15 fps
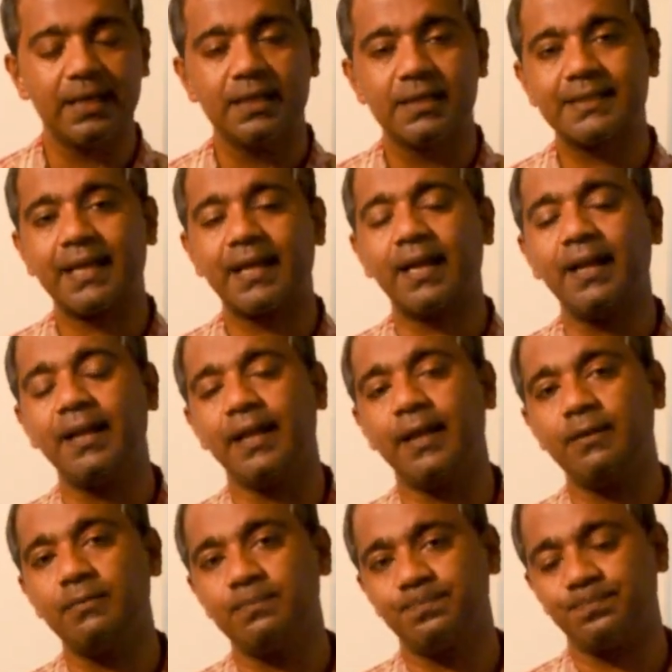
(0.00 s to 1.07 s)

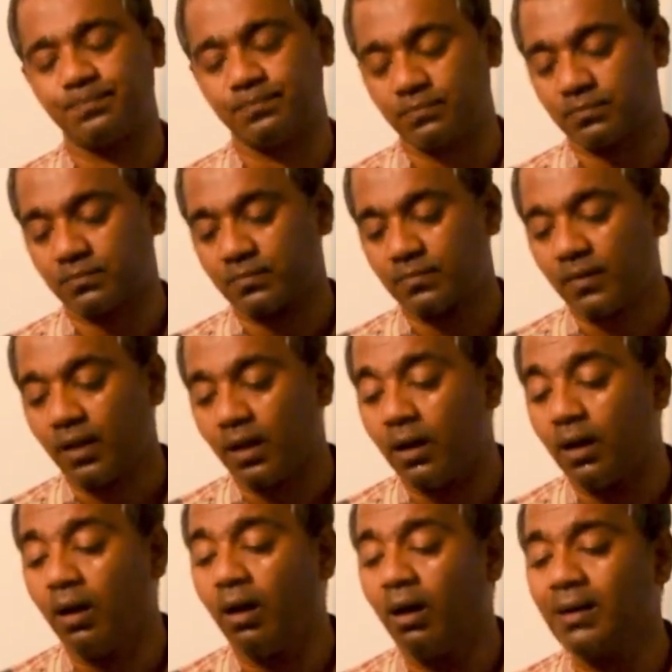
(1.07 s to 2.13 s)
Secondly,
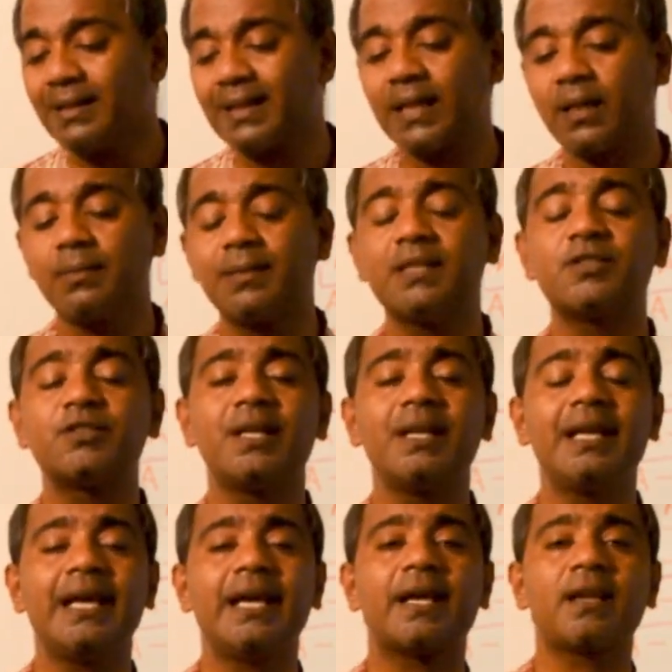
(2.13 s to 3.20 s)
all the commercial
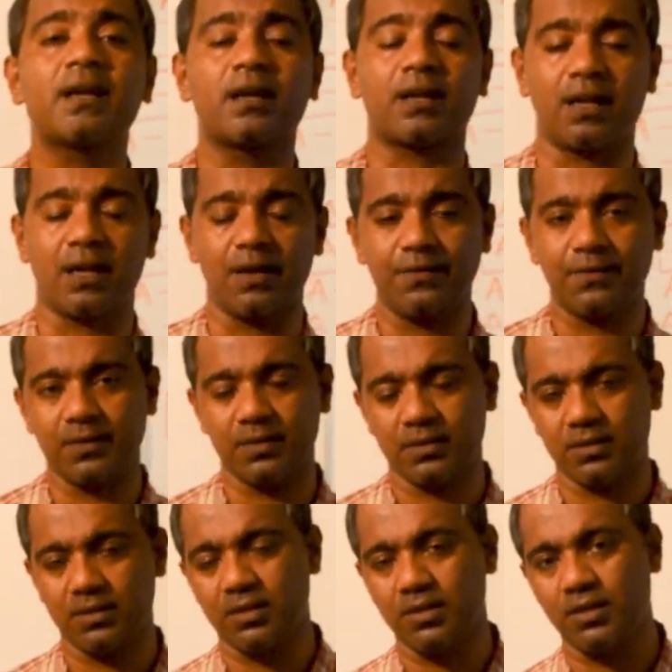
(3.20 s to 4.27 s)
aircraft
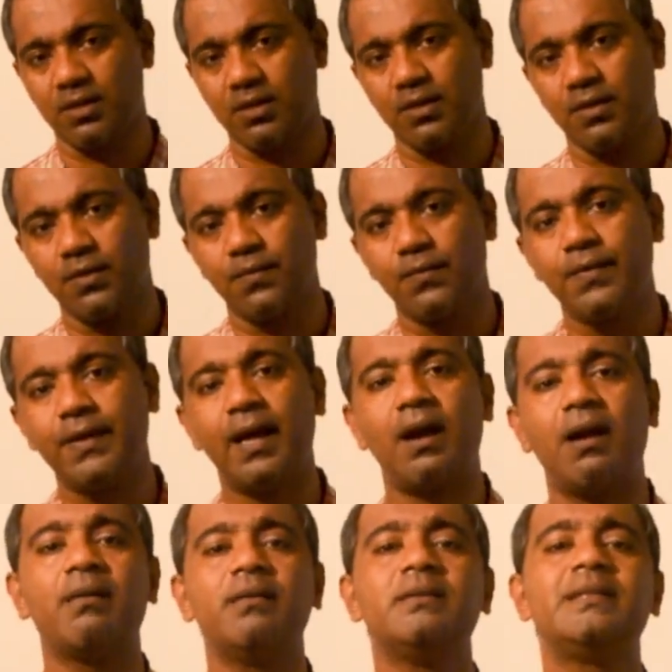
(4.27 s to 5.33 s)
we
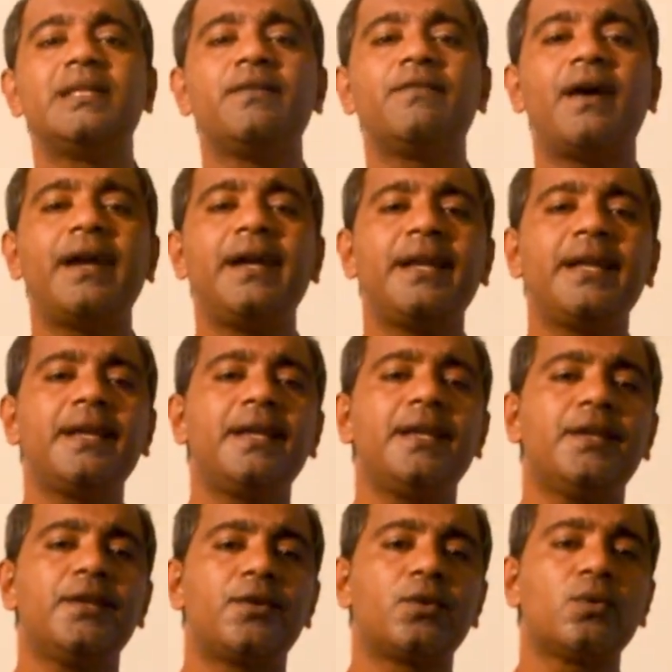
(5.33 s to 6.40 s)
are dividing
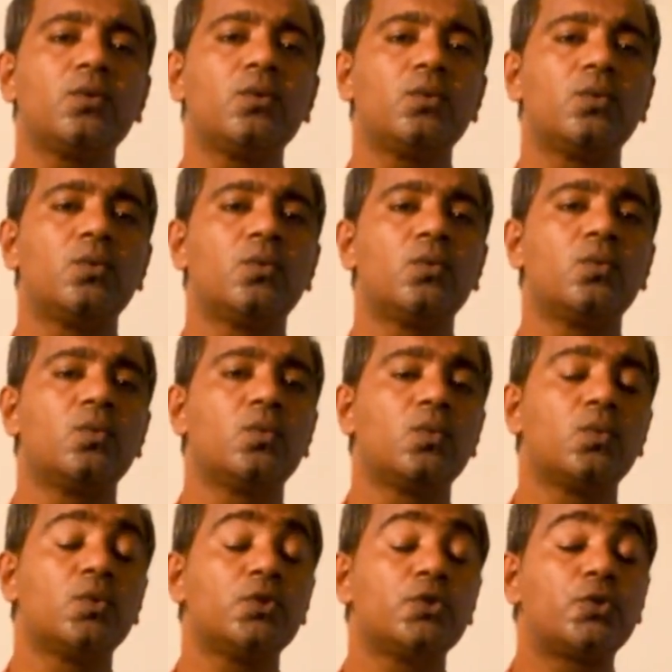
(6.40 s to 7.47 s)
into
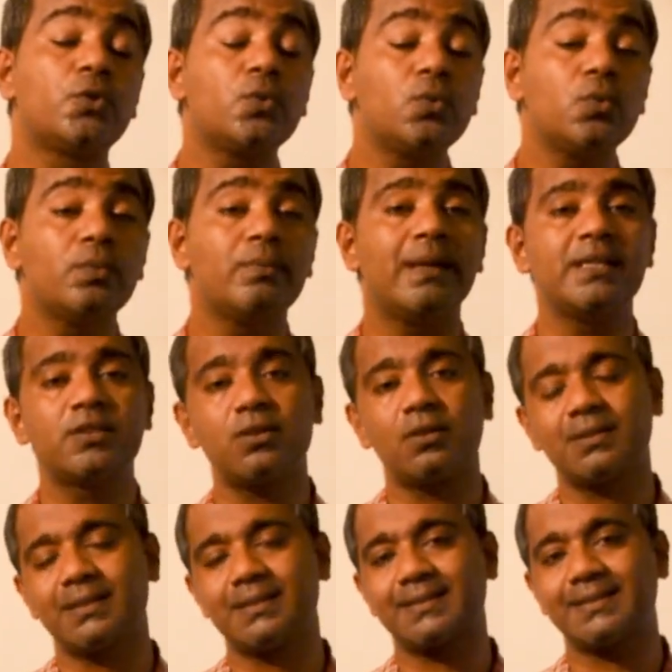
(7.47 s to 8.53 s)
two based
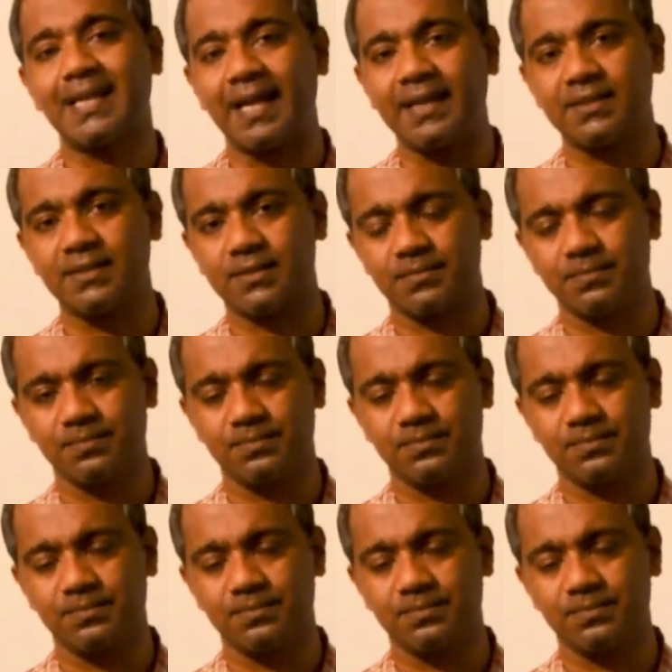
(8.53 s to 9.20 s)
on the size.